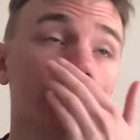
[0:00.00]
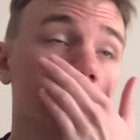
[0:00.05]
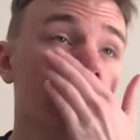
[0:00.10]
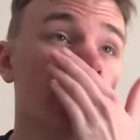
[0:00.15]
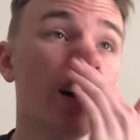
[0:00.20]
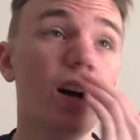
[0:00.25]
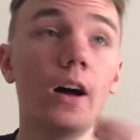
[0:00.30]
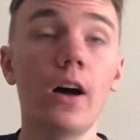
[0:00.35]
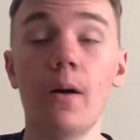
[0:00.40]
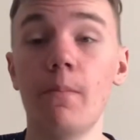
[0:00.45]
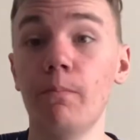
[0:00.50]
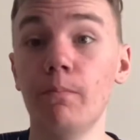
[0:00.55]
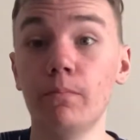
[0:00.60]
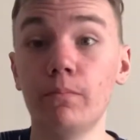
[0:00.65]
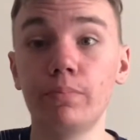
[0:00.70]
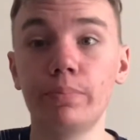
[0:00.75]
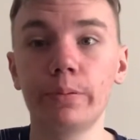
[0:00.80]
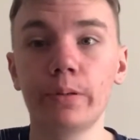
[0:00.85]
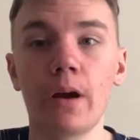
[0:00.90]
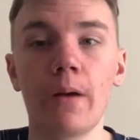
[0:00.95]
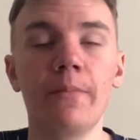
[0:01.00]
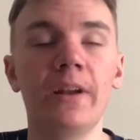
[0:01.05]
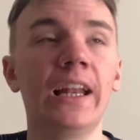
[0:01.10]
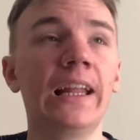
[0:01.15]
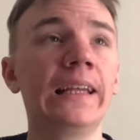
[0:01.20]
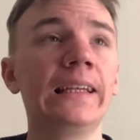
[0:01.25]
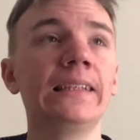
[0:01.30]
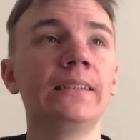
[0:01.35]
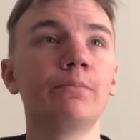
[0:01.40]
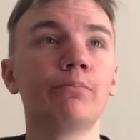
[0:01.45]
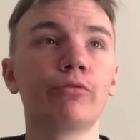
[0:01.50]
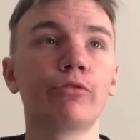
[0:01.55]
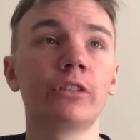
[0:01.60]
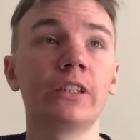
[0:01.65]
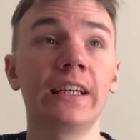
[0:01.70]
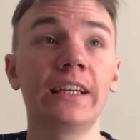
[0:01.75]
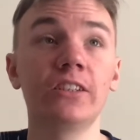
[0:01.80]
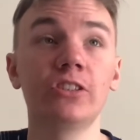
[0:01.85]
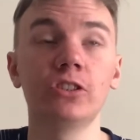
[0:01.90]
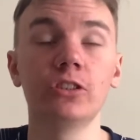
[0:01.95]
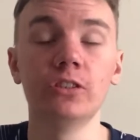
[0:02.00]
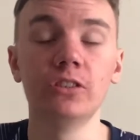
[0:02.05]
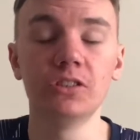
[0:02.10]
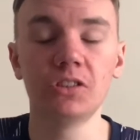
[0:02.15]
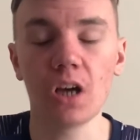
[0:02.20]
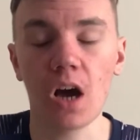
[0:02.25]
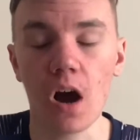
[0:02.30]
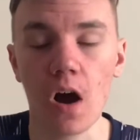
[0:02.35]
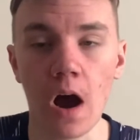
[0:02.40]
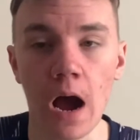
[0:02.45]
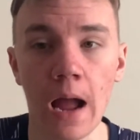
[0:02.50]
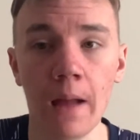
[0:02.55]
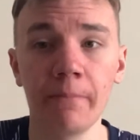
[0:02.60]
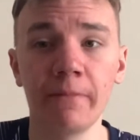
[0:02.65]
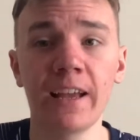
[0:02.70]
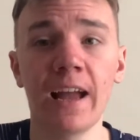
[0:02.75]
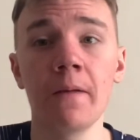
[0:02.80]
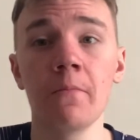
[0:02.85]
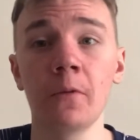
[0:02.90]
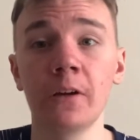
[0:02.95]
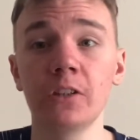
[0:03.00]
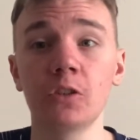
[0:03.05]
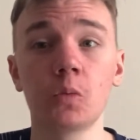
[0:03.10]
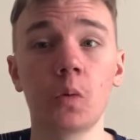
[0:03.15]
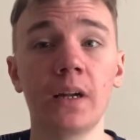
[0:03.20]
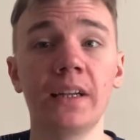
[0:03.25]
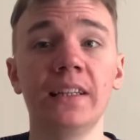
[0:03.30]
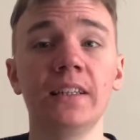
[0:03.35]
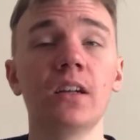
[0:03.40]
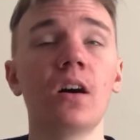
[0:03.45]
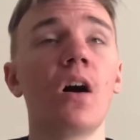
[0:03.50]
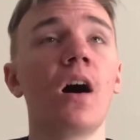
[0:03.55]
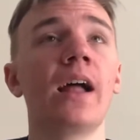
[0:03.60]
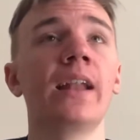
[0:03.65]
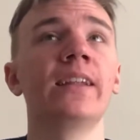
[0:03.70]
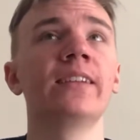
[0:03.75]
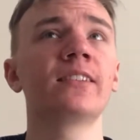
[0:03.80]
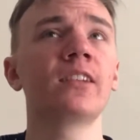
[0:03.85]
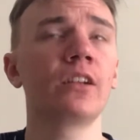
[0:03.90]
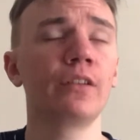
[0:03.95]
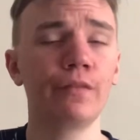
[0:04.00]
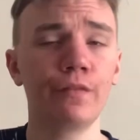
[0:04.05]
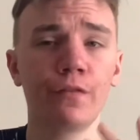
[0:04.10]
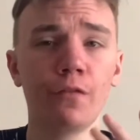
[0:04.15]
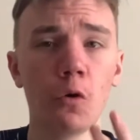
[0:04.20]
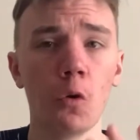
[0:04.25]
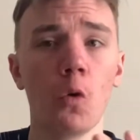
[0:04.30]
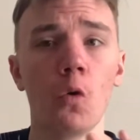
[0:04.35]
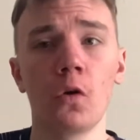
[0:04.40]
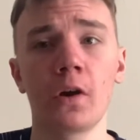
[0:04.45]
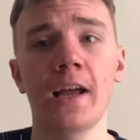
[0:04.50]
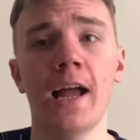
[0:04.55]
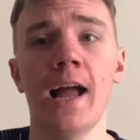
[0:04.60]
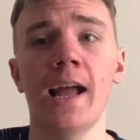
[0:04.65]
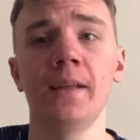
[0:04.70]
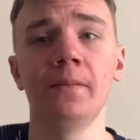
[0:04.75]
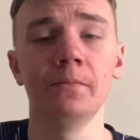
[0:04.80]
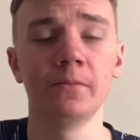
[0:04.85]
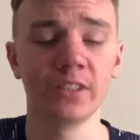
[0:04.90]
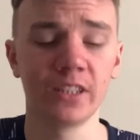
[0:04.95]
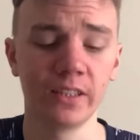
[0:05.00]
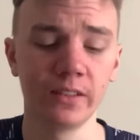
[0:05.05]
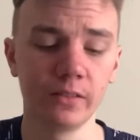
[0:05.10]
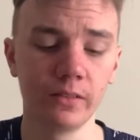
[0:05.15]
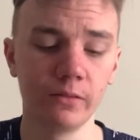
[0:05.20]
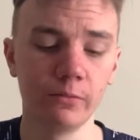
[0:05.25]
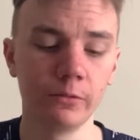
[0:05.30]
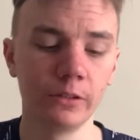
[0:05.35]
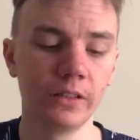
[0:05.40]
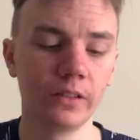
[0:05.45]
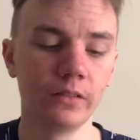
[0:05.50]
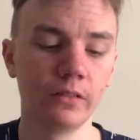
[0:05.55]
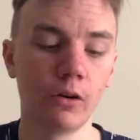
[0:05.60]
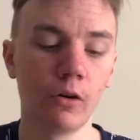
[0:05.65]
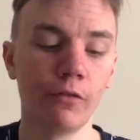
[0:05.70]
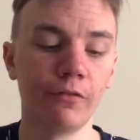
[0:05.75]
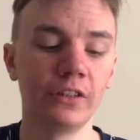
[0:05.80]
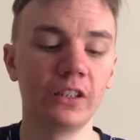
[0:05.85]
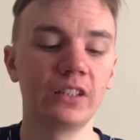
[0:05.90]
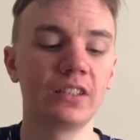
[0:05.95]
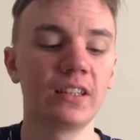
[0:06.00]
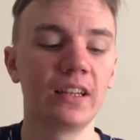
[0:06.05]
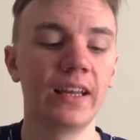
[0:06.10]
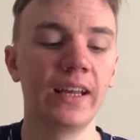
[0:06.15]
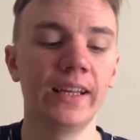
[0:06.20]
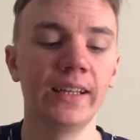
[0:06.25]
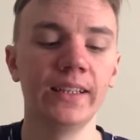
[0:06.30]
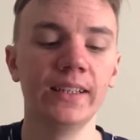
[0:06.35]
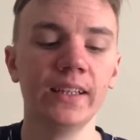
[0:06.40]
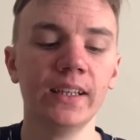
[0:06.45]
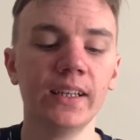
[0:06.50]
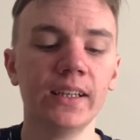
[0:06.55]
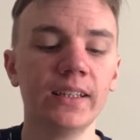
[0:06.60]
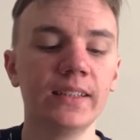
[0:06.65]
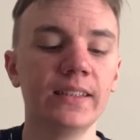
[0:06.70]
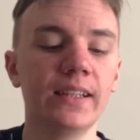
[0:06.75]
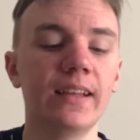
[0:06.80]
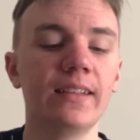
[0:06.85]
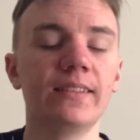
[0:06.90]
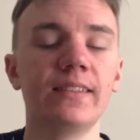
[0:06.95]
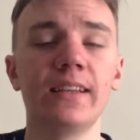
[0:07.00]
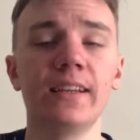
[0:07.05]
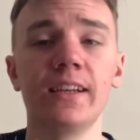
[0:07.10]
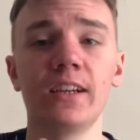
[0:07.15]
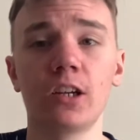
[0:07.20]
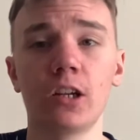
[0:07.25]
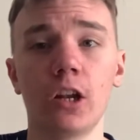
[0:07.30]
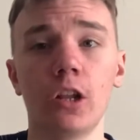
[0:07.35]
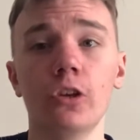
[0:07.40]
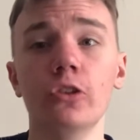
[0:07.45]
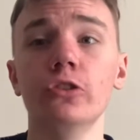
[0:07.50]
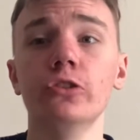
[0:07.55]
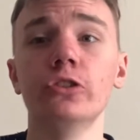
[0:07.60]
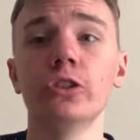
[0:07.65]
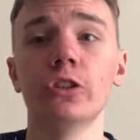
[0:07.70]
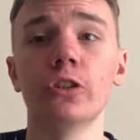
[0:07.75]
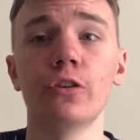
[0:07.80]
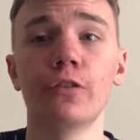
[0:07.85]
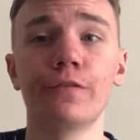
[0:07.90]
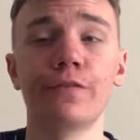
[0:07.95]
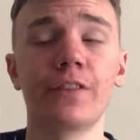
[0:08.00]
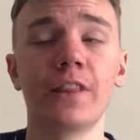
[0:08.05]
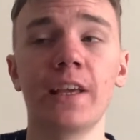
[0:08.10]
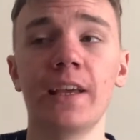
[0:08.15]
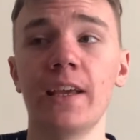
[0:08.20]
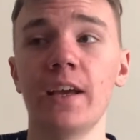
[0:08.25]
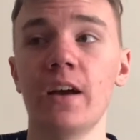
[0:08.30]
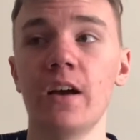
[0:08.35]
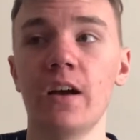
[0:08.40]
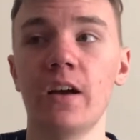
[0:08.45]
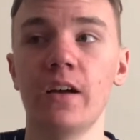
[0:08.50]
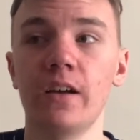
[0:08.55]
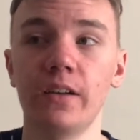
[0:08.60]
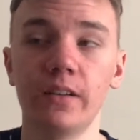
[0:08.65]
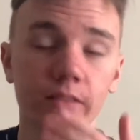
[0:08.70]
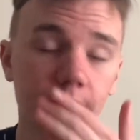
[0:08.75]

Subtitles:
And Premier League prediction time, Gameweek 29. There's only four games, and we obviously there's the inclusion of the